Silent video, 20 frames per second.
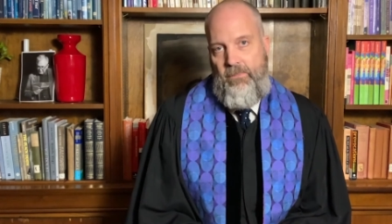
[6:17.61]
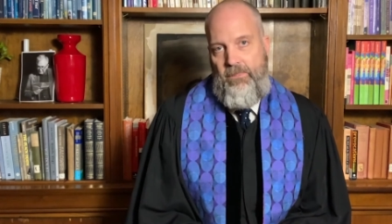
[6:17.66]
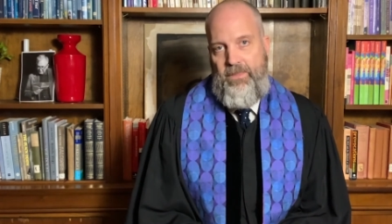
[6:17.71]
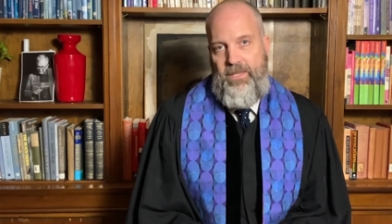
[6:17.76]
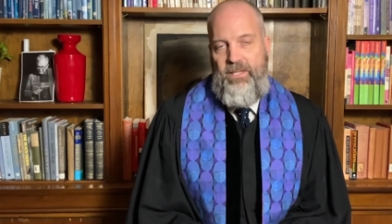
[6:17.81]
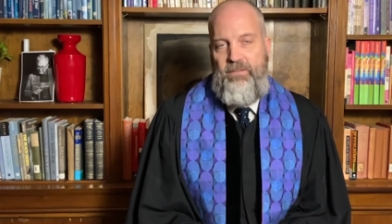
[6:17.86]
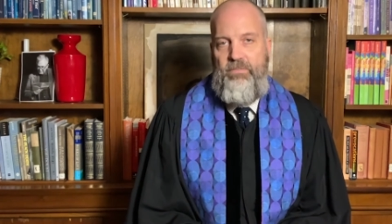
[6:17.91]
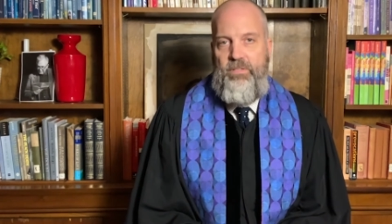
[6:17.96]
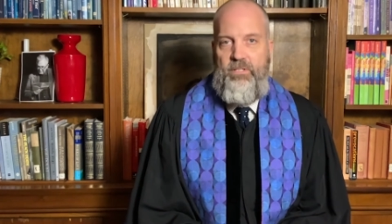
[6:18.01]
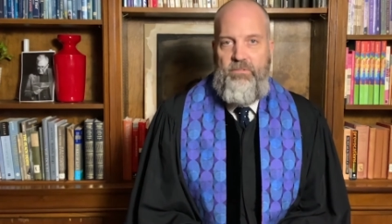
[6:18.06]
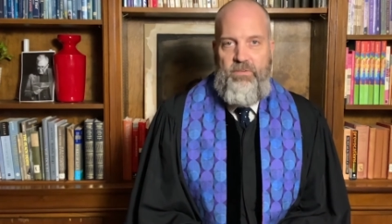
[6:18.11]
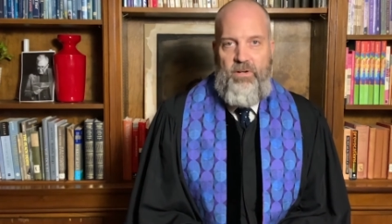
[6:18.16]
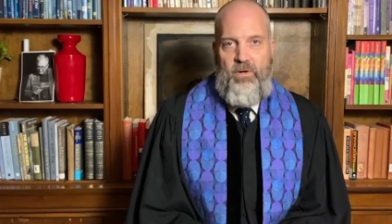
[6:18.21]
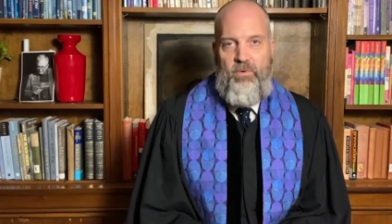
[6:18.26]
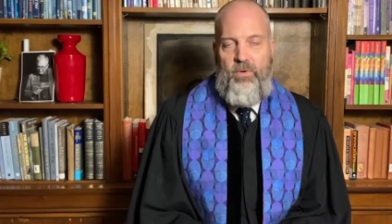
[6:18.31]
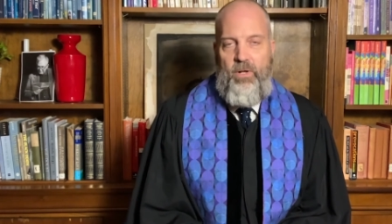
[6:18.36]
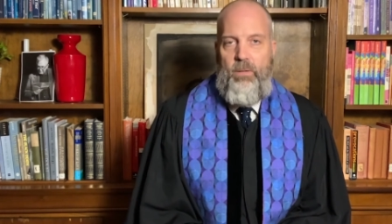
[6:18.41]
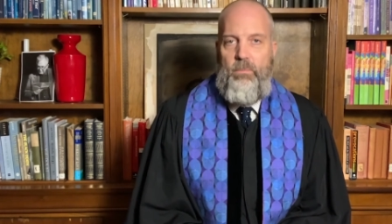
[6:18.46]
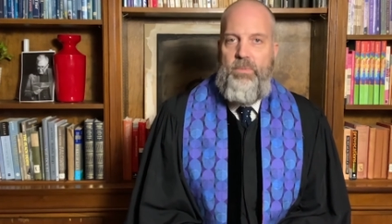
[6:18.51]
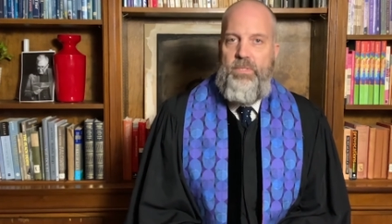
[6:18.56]
even if our
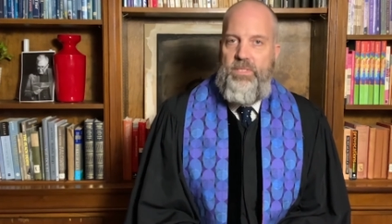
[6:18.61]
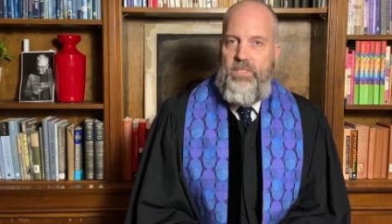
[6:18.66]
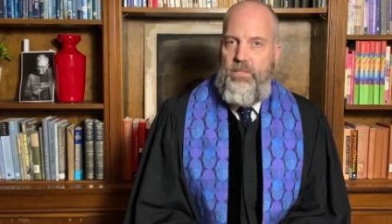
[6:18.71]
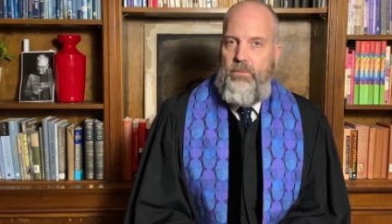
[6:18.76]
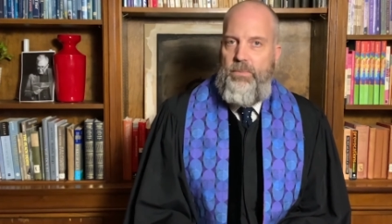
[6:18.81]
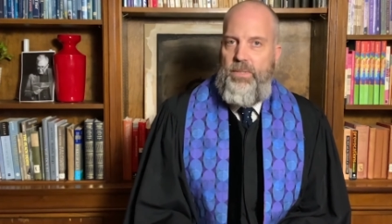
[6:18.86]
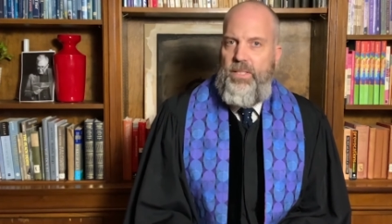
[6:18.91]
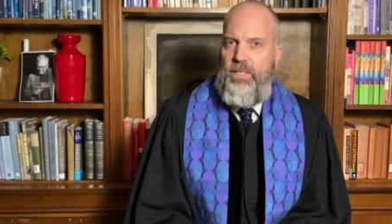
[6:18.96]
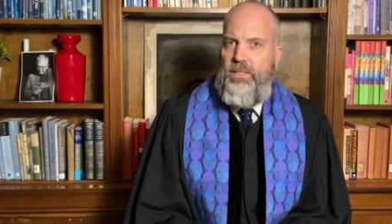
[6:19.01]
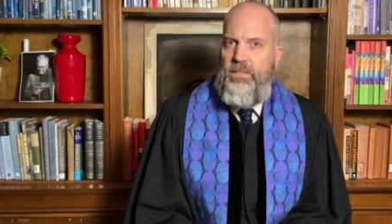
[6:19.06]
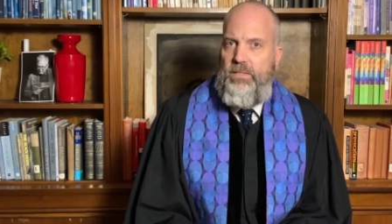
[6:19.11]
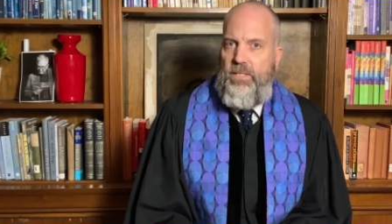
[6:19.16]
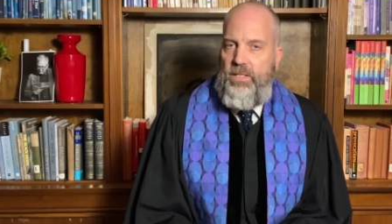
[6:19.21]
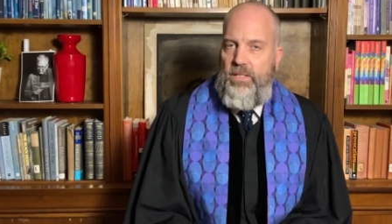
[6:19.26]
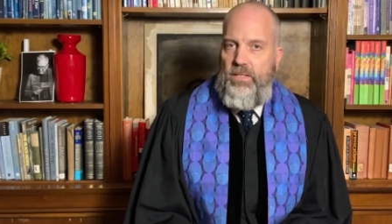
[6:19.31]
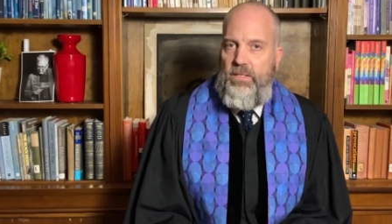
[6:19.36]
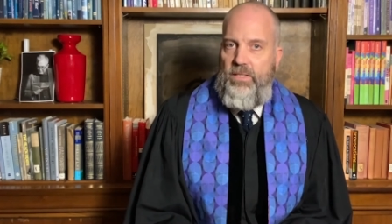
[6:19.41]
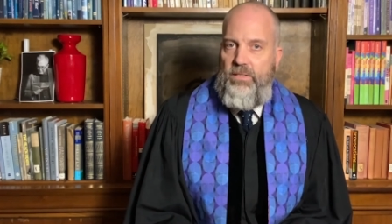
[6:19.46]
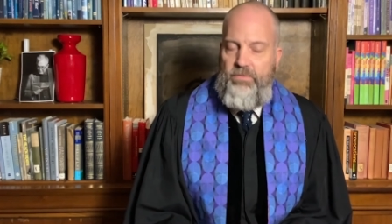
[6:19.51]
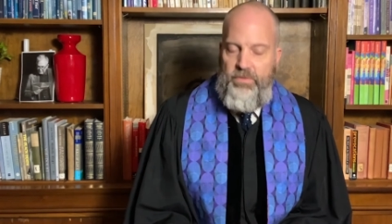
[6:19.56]
realm is limited to the
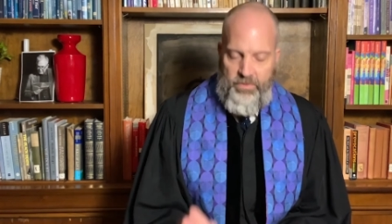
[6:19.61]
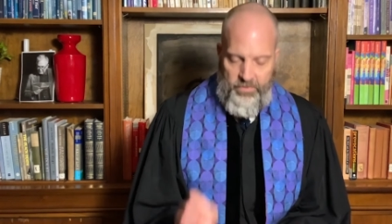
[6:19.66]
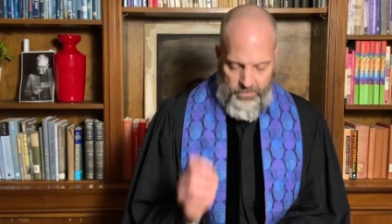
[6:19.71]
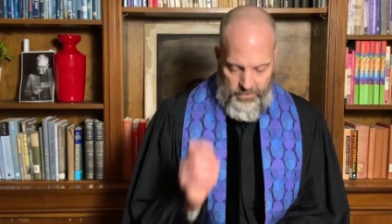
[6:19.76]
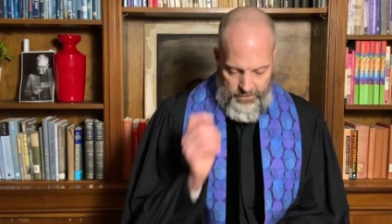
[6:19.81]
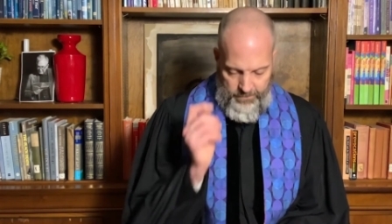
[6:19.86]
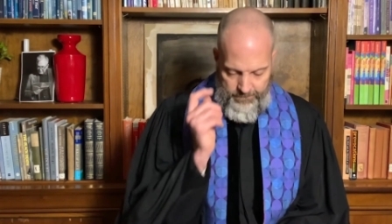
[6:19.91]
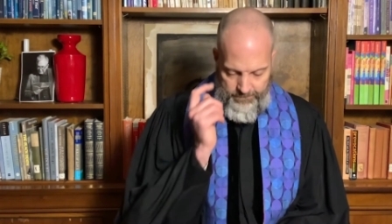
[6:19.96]
living room